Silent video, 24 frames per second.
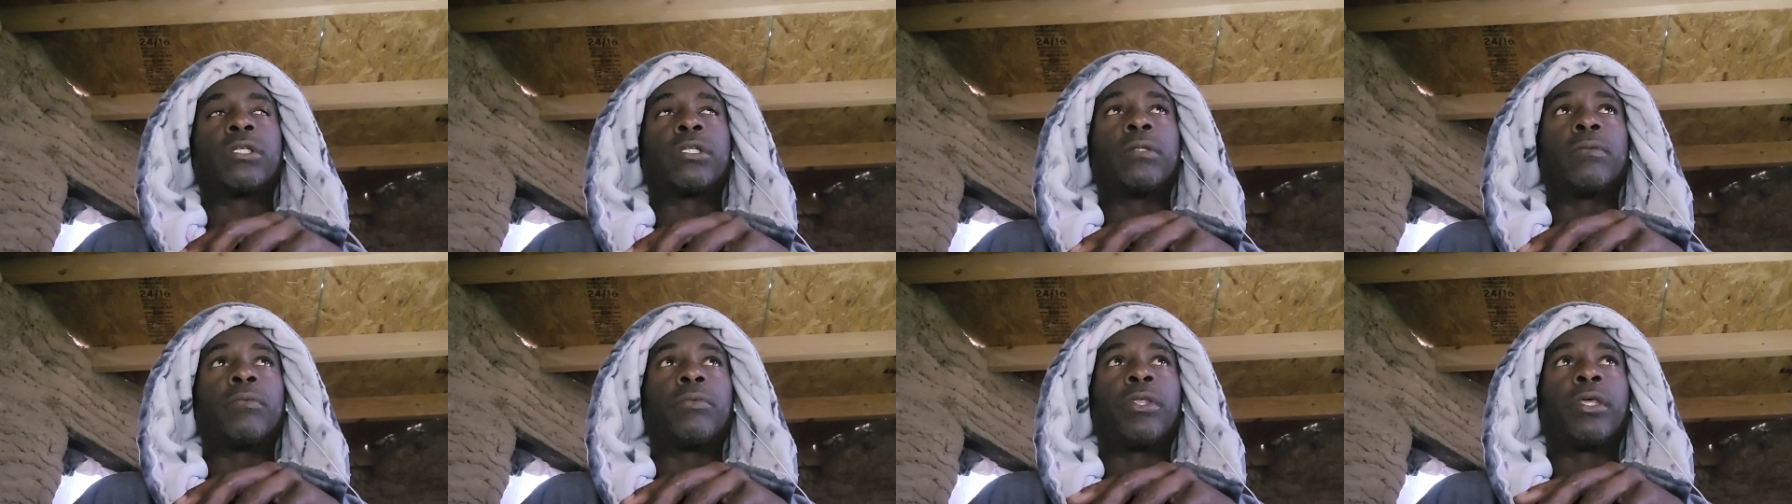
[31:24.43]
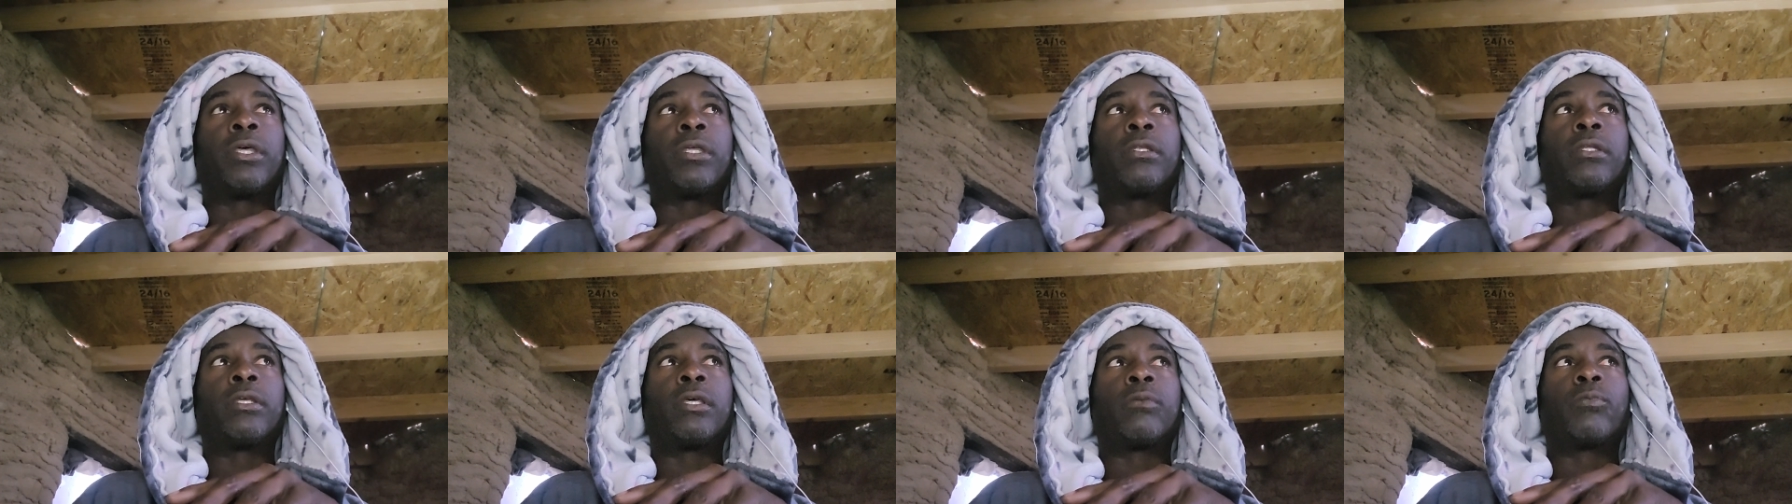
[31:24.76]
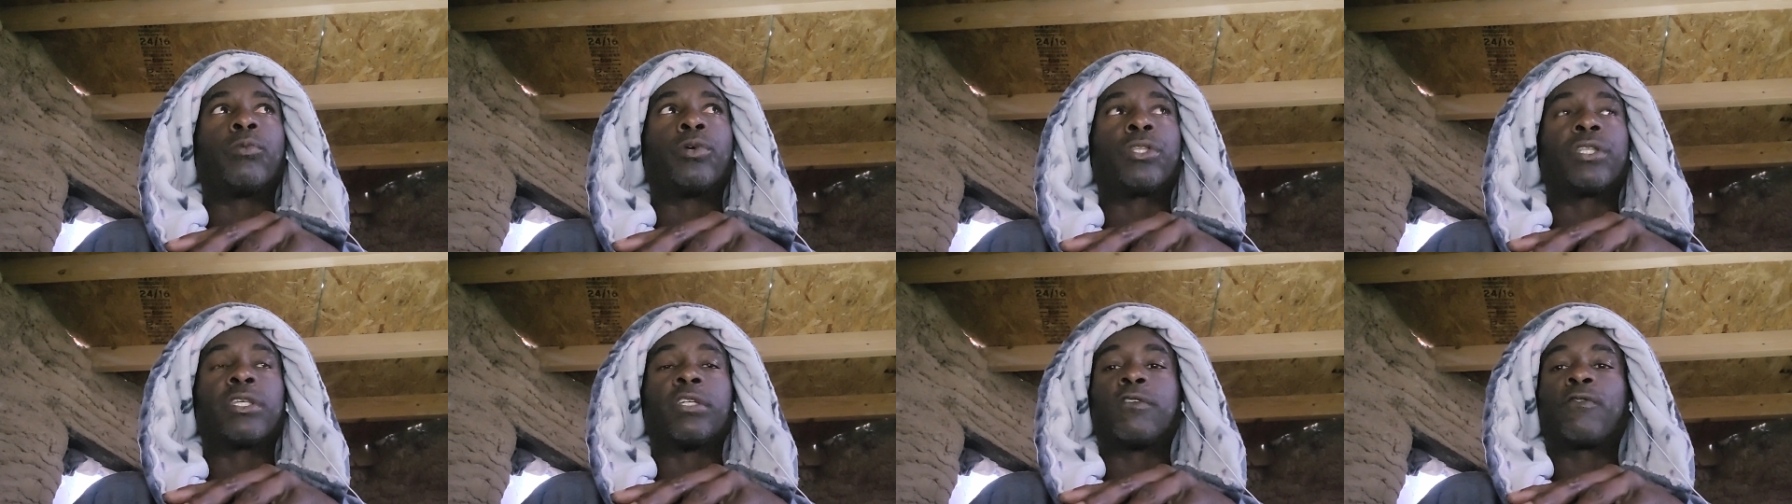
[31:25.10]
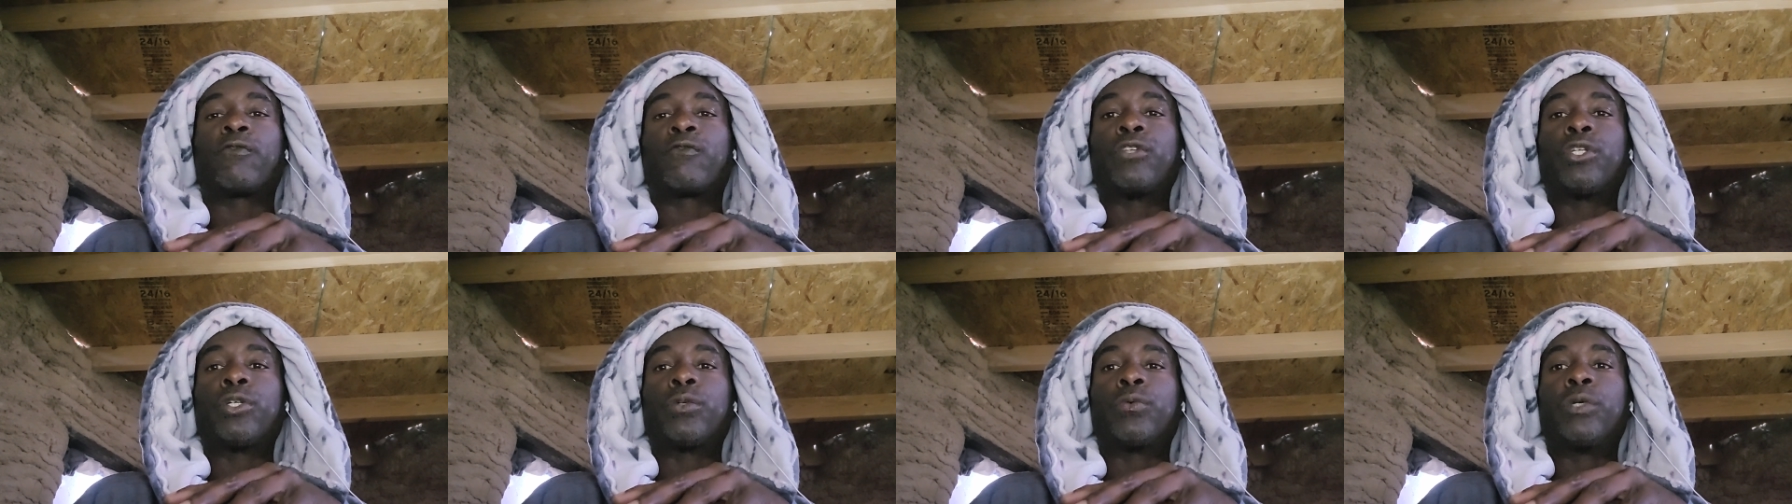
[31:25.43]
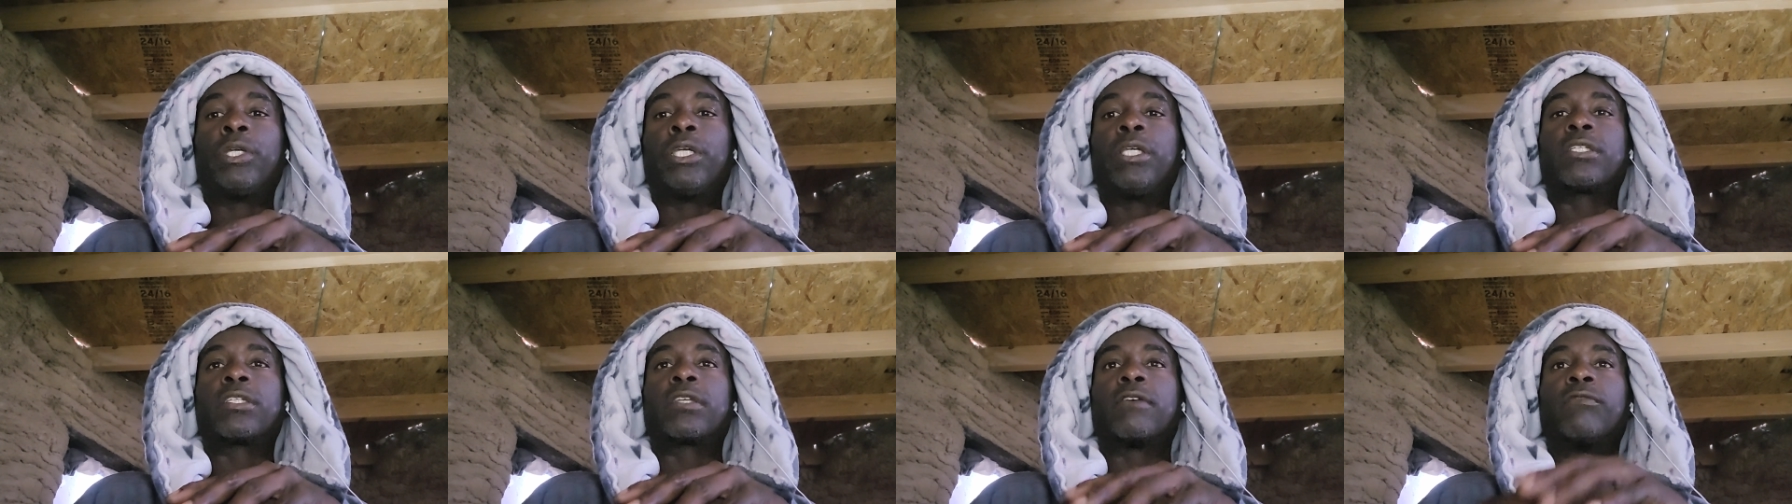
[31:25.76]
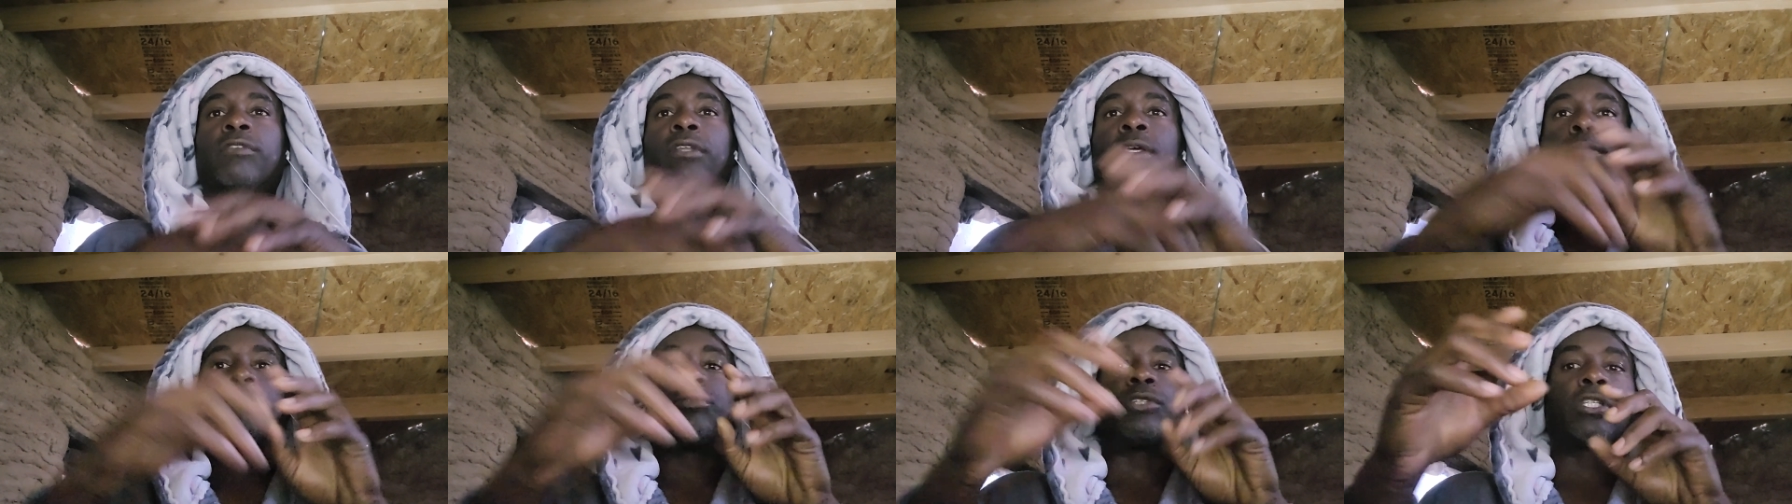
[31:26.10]
and within a few weeks
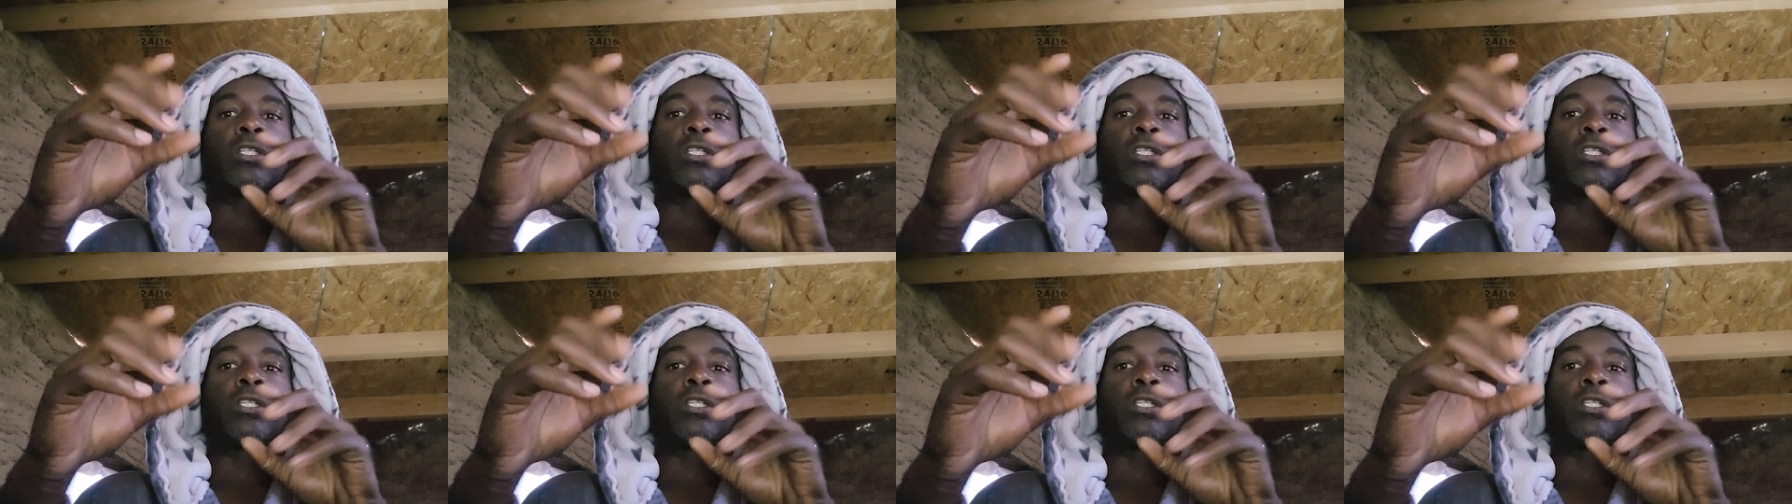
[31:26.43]
of them